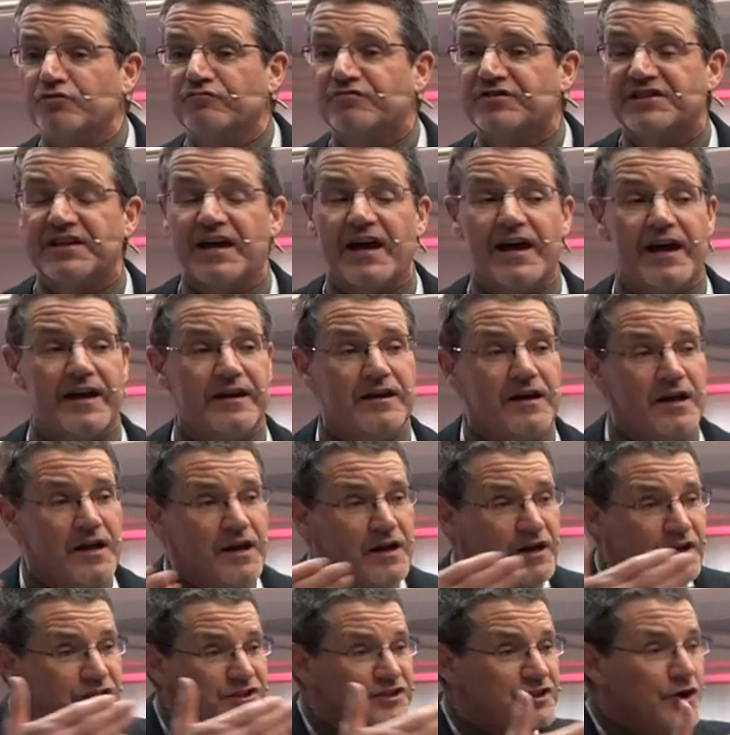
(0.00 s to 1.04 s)
said
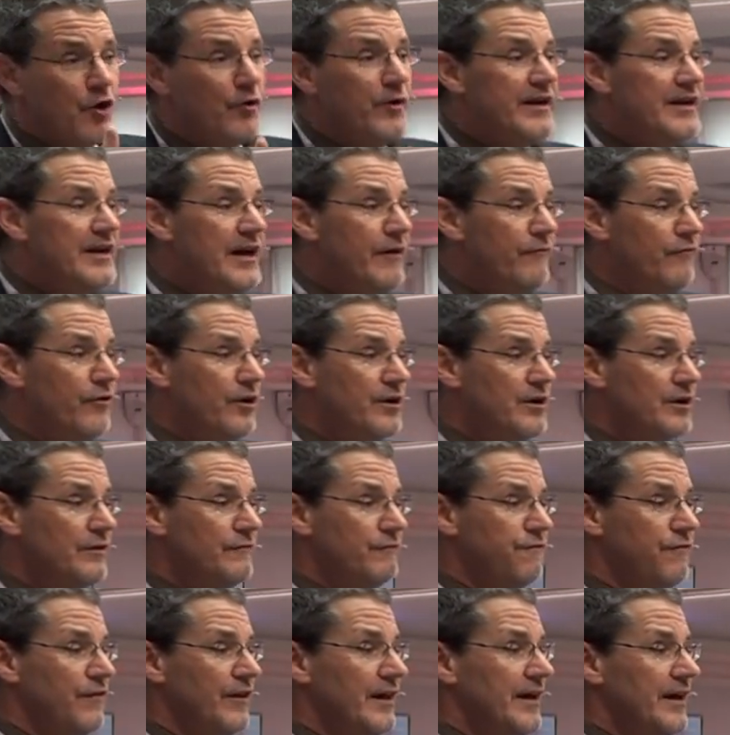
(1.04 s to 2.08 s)
so it never
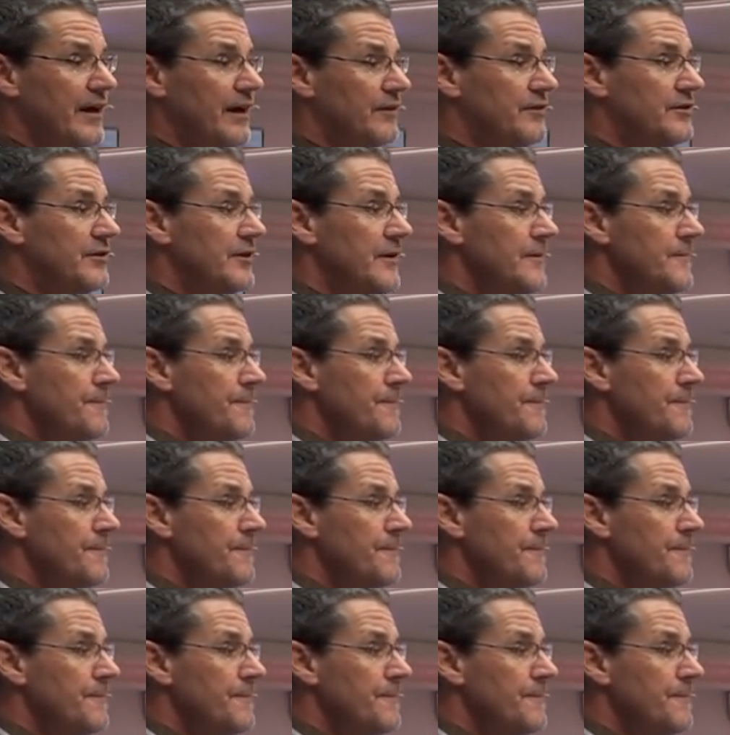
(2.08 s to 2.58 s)
conflicts.